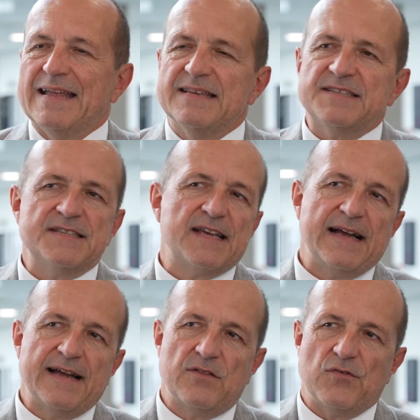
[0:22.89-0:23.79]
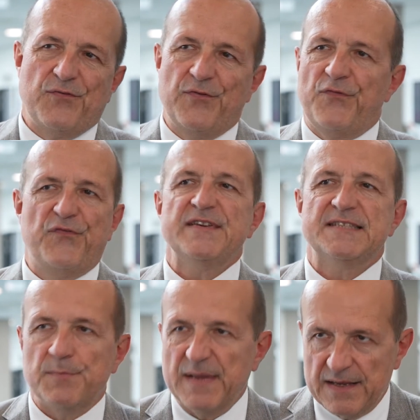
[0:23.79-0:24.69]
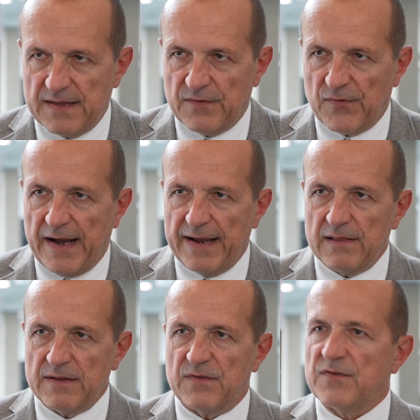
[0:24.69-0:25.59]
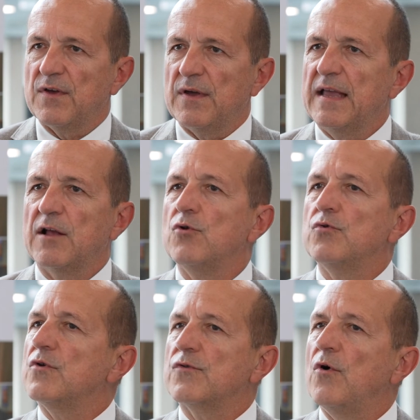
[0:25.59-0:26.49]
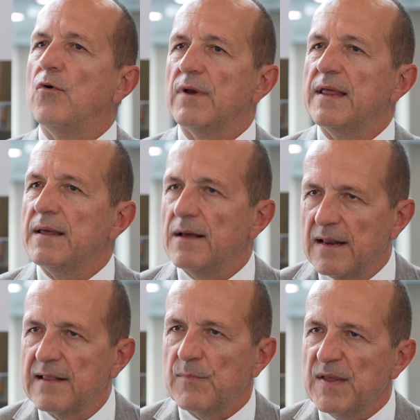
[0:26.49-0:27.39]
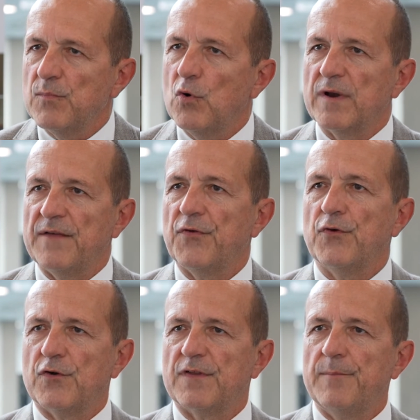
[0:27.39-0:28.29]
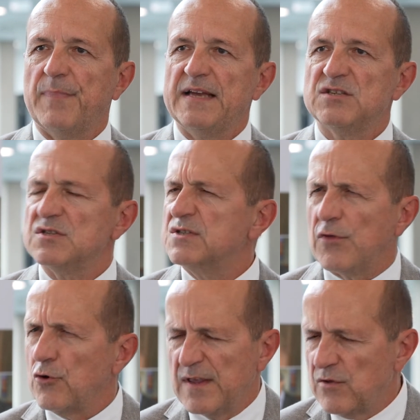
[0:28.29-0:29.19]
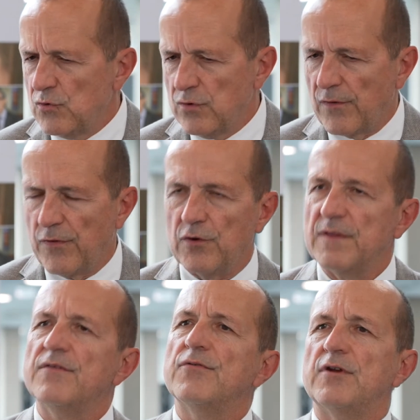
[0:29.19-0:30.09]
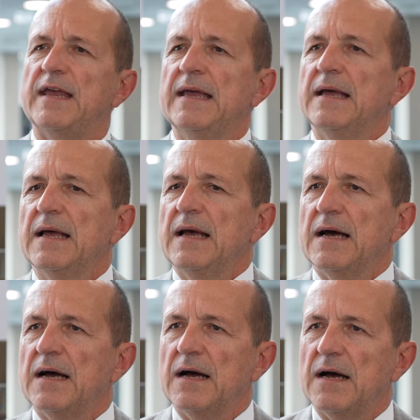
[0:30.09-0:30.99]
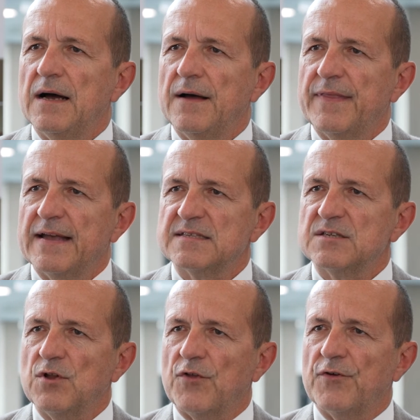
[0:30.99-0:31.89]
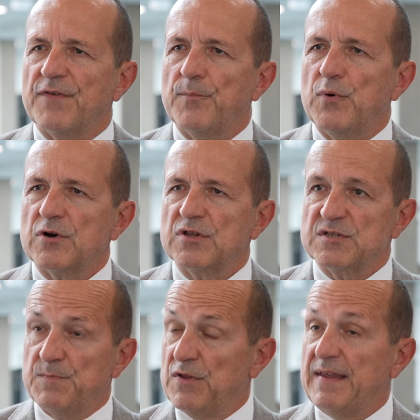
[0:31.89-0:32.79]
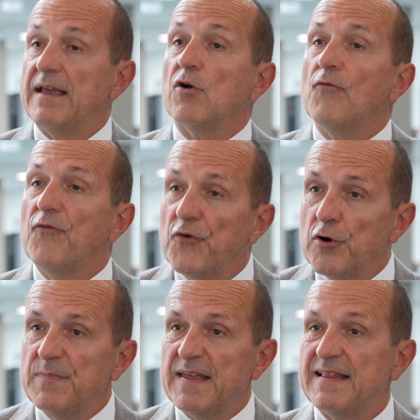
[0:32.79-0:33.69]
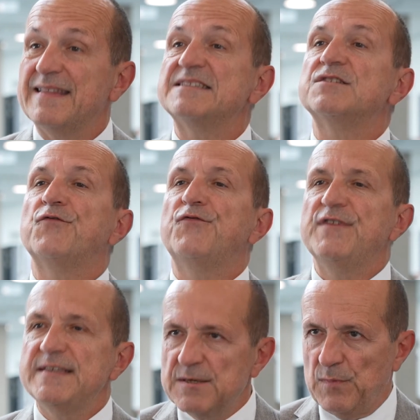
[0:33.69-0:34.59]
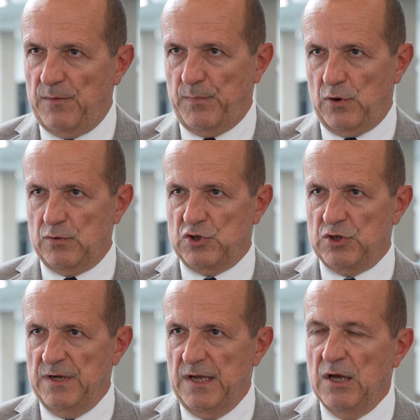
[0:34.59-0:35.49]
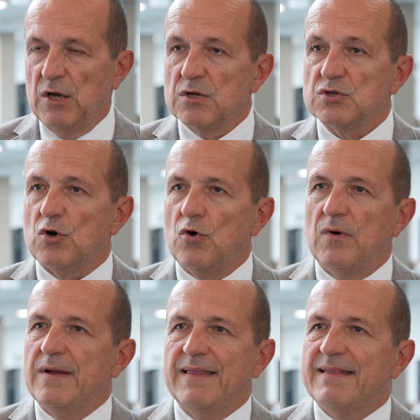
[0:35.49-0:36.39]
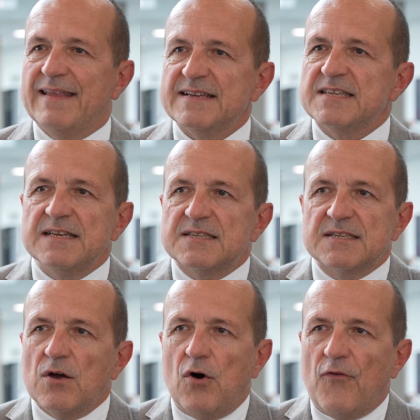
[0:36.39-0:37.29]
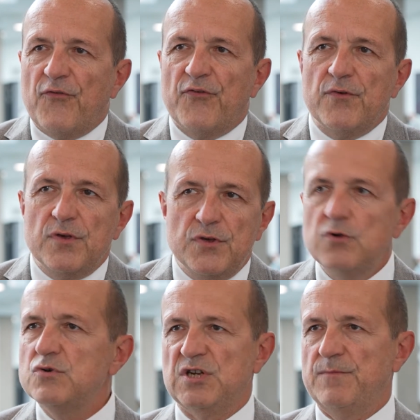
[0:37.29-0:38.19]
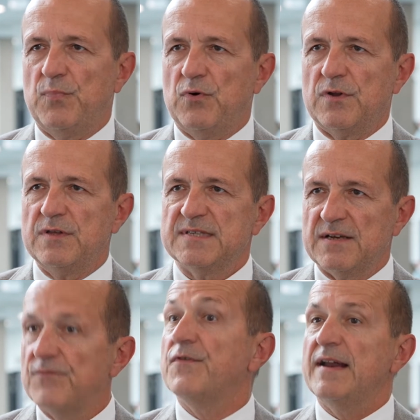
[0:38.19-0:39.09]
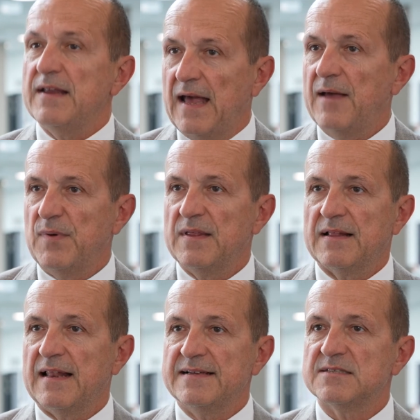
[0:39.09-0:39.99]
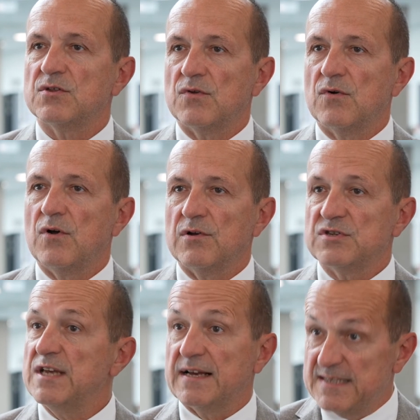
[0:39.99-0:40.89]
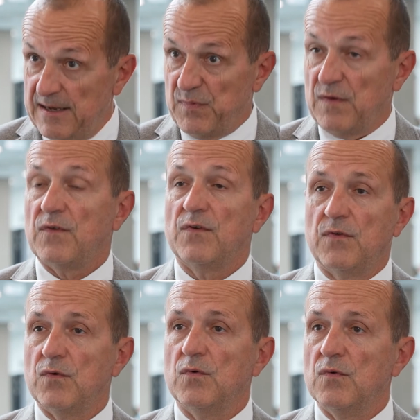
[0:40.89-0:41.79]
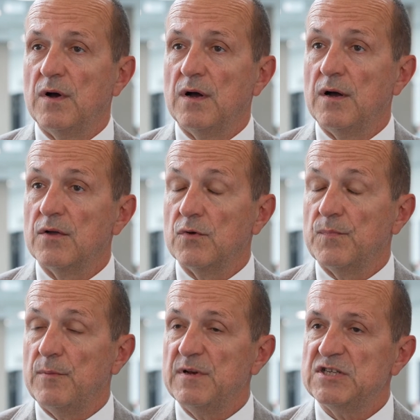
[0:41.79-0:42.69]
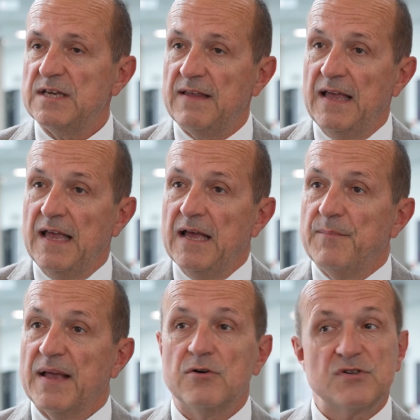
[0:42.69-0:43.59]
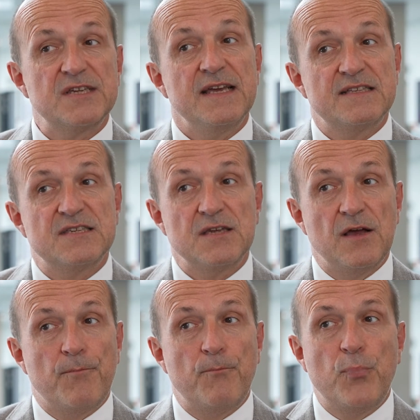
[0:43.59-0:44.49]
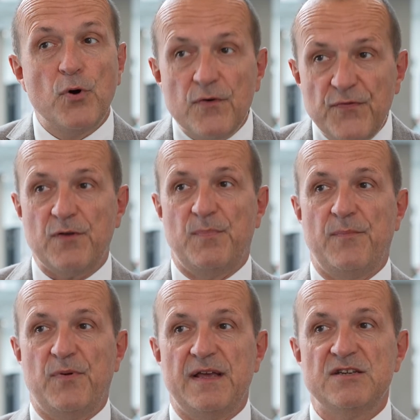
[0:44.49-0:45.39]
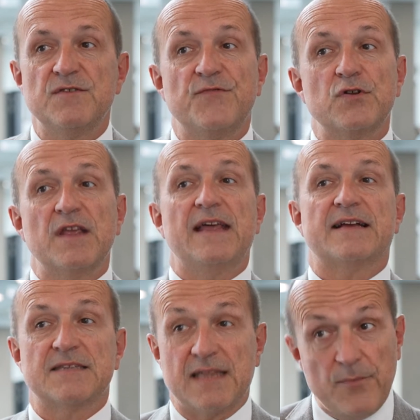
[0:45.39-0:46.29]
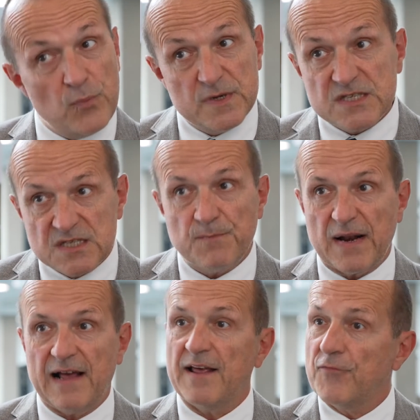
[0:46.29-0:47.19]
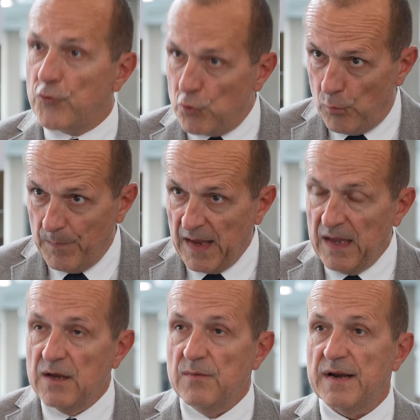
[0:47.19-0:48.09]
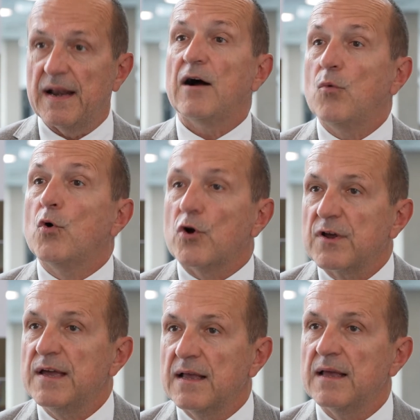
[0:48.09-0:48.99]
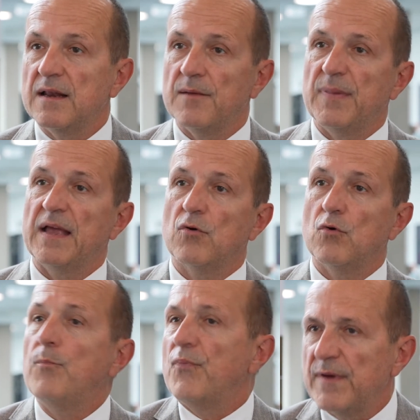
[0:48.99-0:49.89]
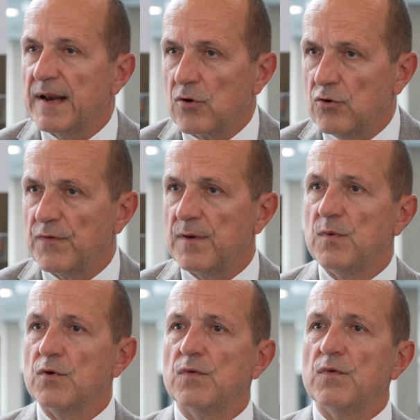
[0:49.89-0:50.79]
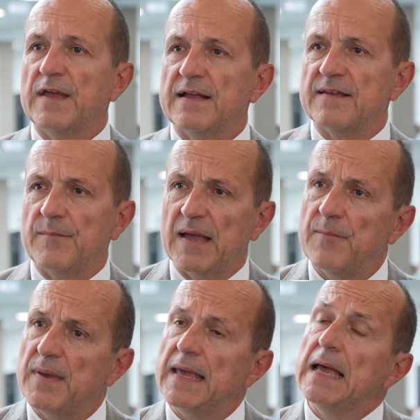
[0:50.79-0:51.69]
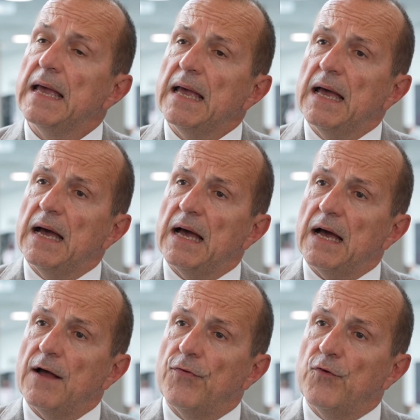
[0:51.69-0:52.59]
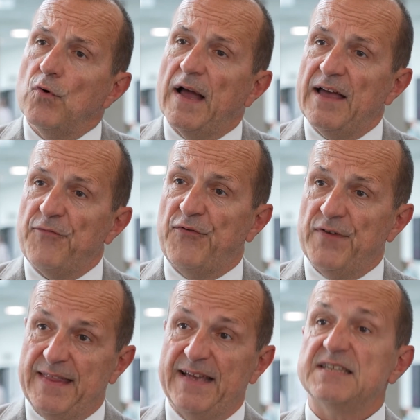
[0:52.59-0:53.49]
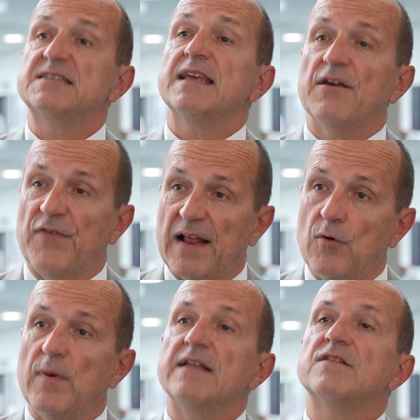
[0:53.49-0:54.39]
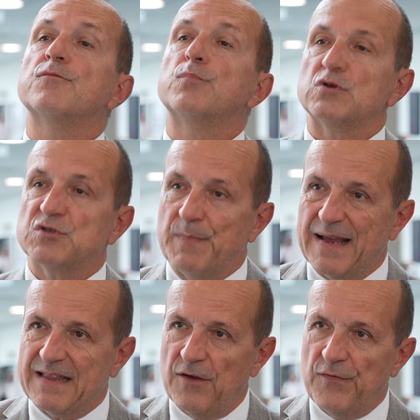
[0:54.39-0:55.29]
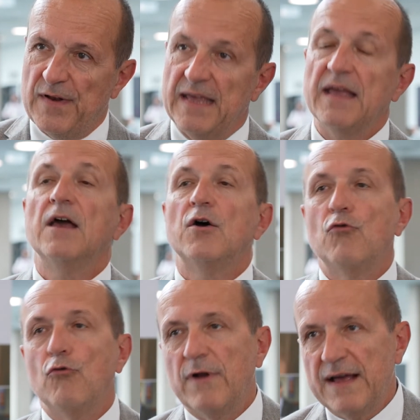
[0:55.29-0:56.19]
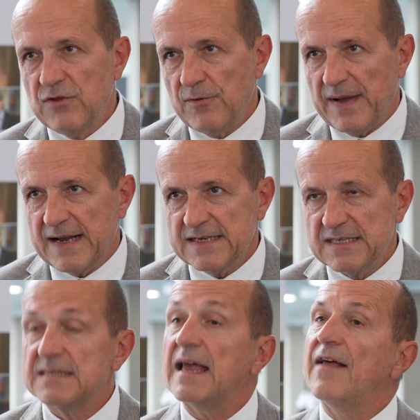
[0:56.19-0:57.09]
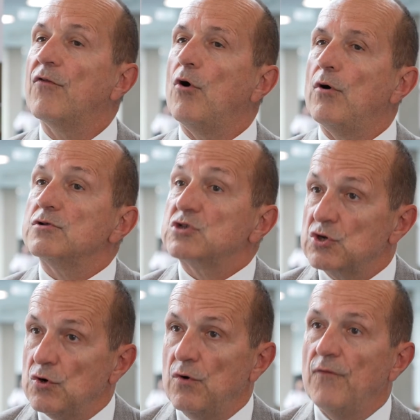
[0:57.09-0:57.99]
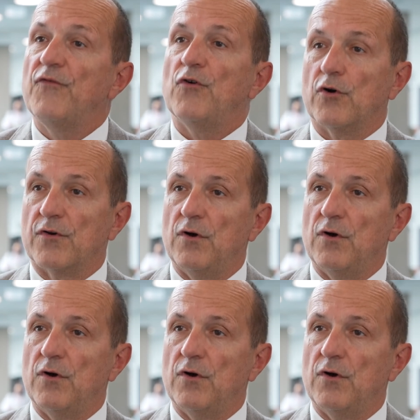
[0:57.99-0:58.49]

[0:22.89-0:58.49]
This is a kind of feasibility trial. It uh, included only a little bit more than 30 patients, 32 or 33. Uh, that's not of importance, but they confirmed that it is a feasible approach. So this is of huge importance. I'm very happy that Lancet Oncology accepted to, uh, to publish it because it's a perfect preparation for the next step, which is Prada 2. We're now working in a big group and I contribute to that, I'm happy, uh, to have have this evaluated prospectively, randomized, and also for